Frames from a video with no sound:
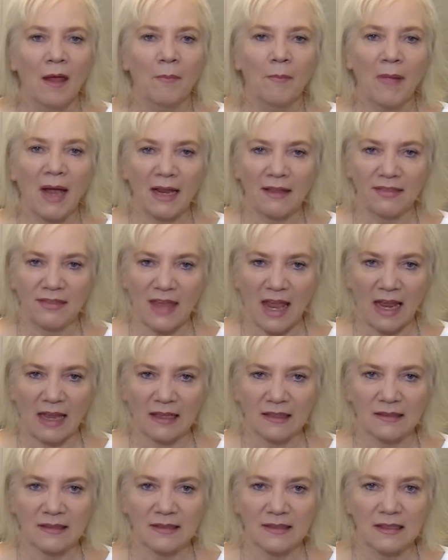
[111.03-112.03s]
my
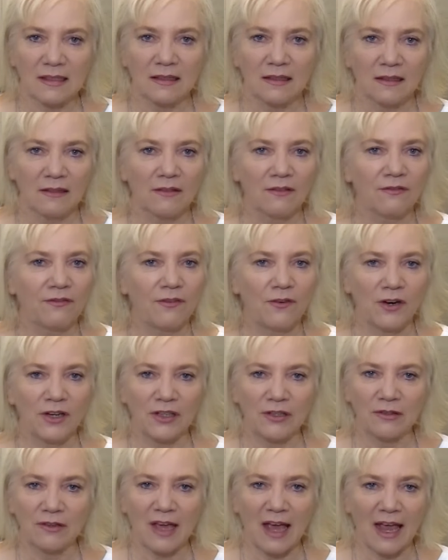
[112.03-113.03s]
thanks for
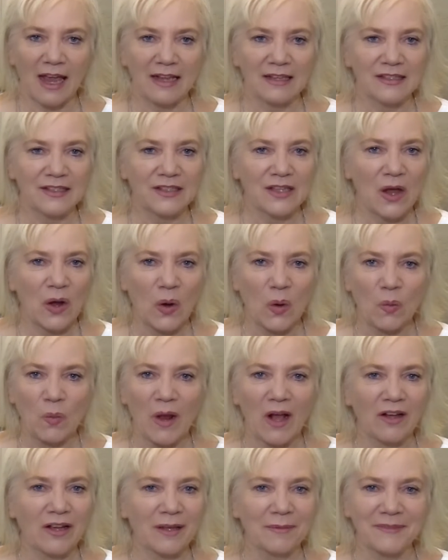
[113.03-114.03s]
you guys. So
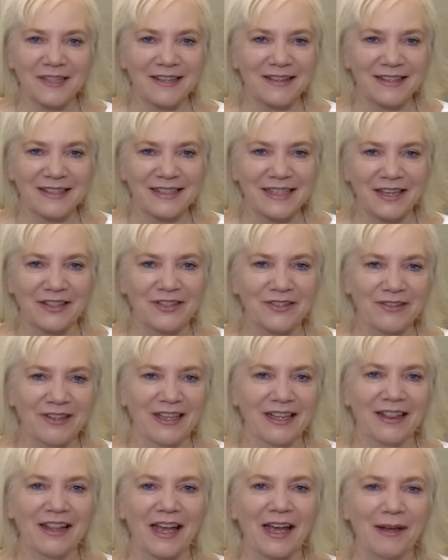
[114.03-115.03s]
welcome to the
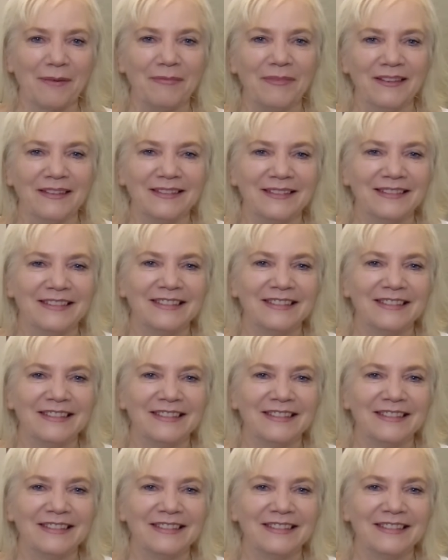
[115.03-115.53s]
Century Club.